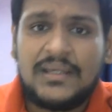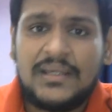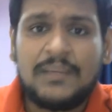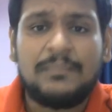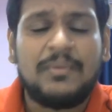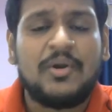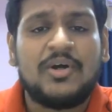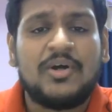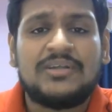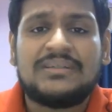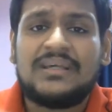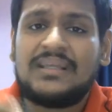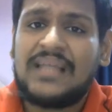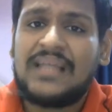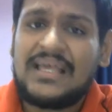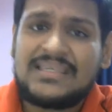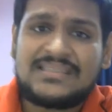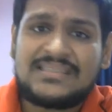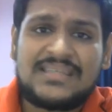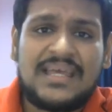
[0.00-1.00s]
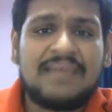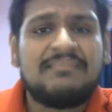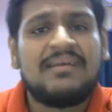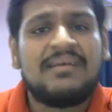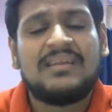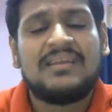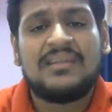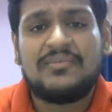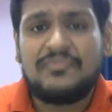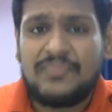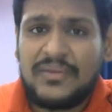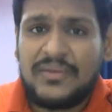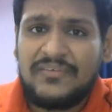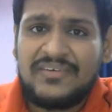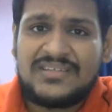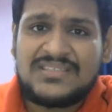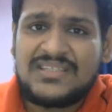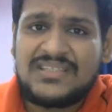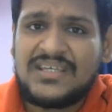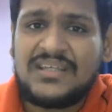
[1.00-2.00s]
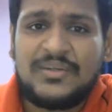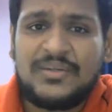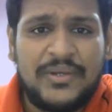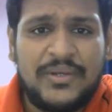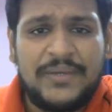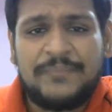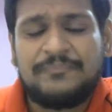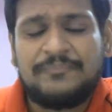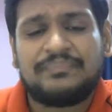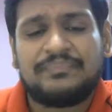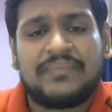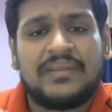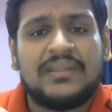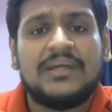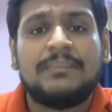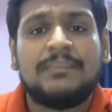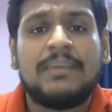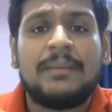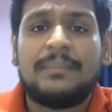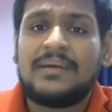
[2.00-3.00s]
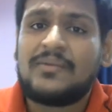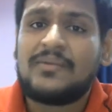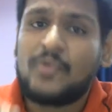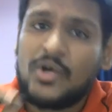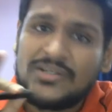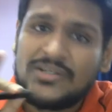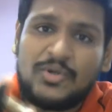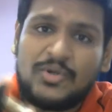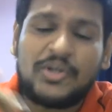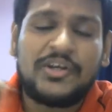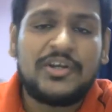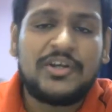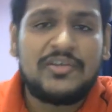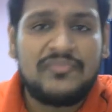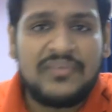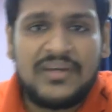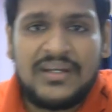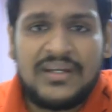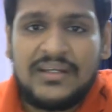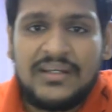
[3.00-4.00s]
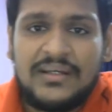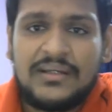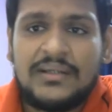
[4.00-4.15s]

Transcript: because the last time and the previous year, okay, the paper was moderate difficult.